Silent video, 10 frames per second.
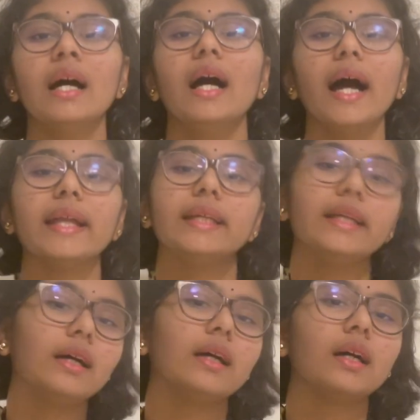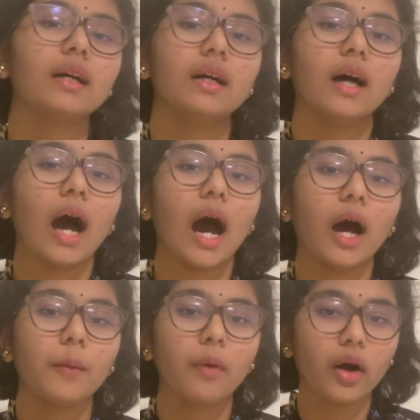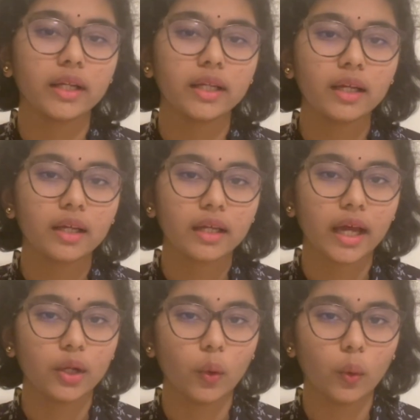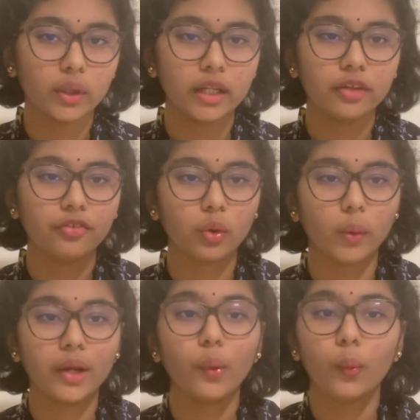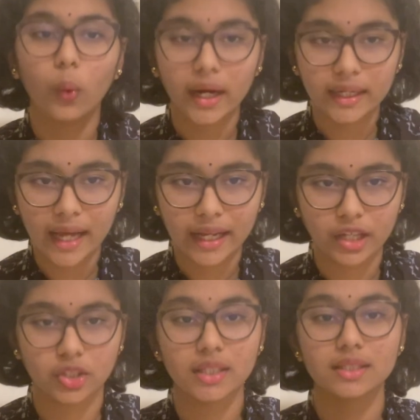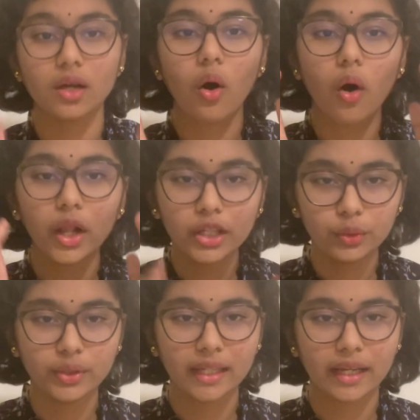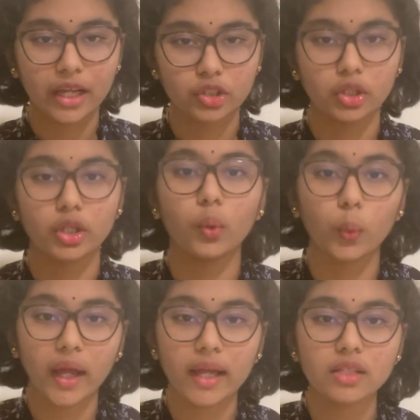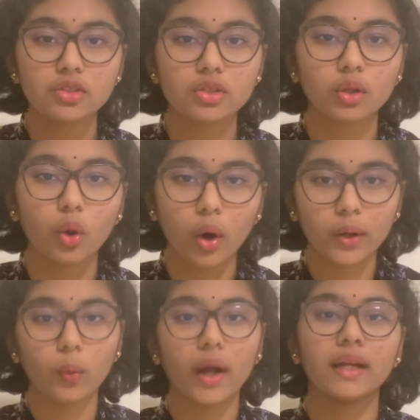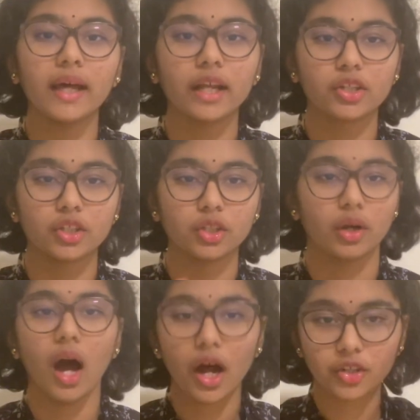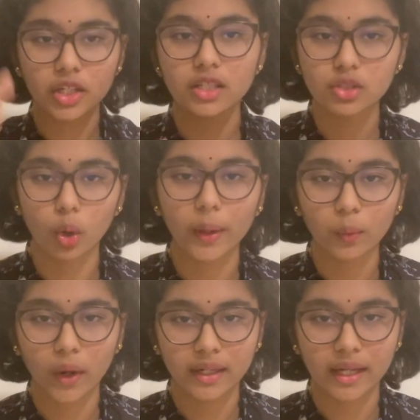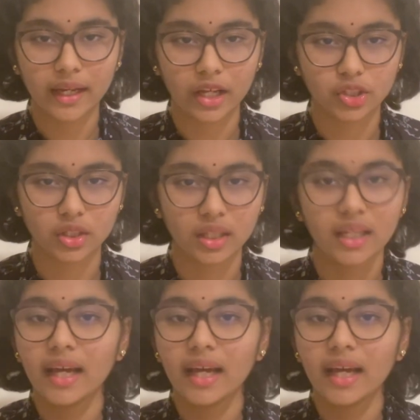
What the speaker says: And here, our body can only flow in one direction. It's all unidirectional. Your veins go in one direction. Your arteries go in one direction.